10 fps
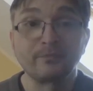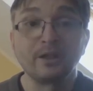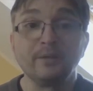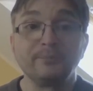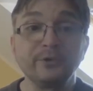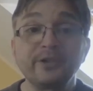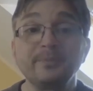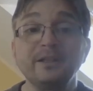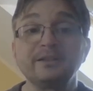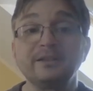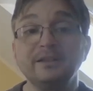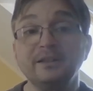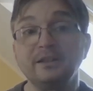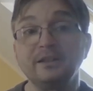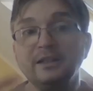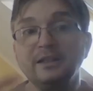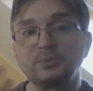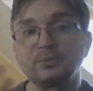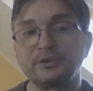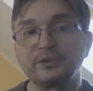Mutability is
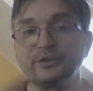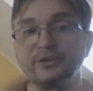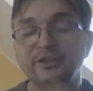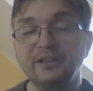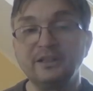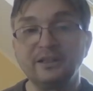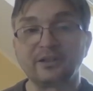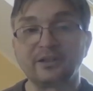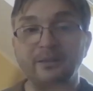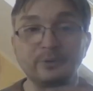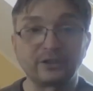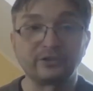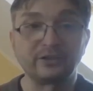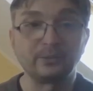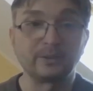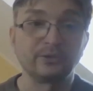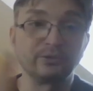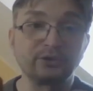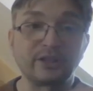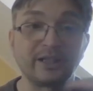what you see in a laboratory when you
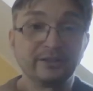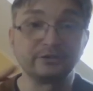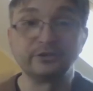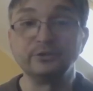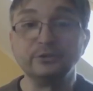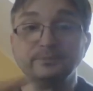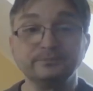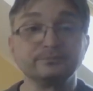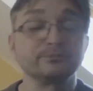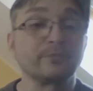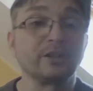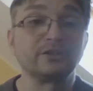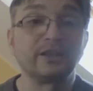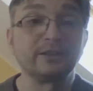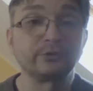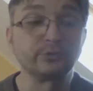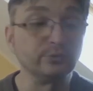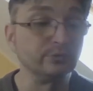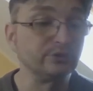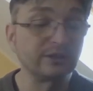try to
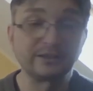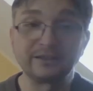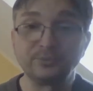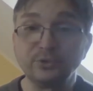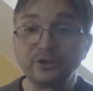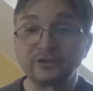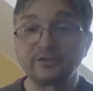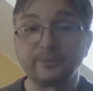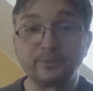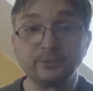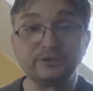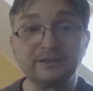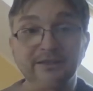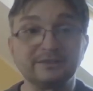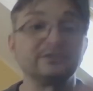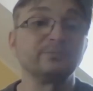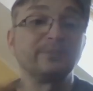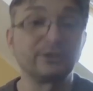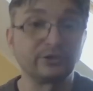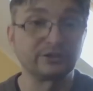generate mutant of a protein and
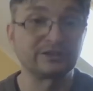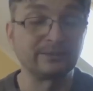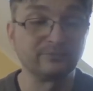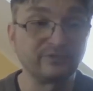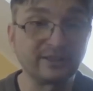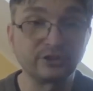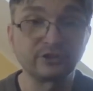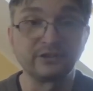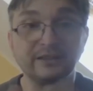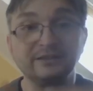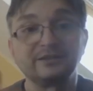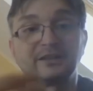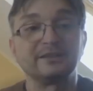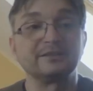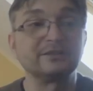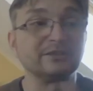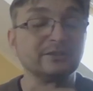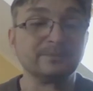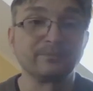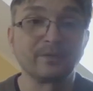measure some function, and
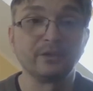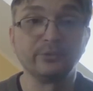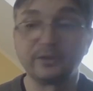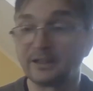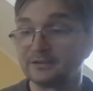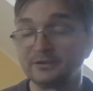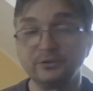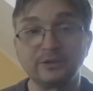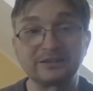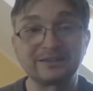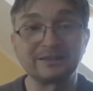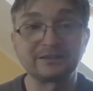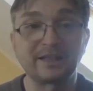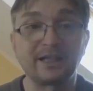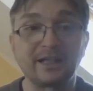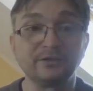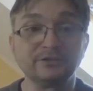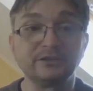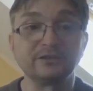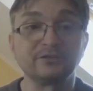you assess how
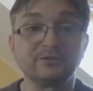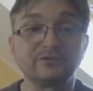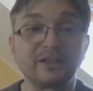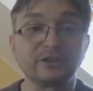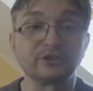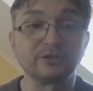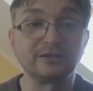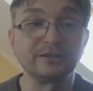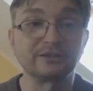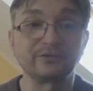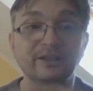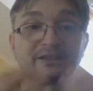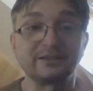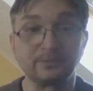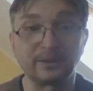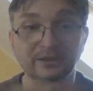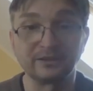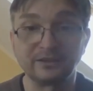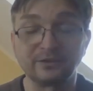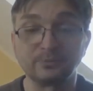the function is affected by the
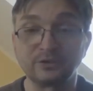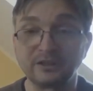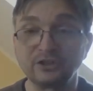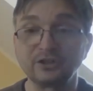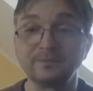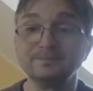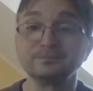given mutation.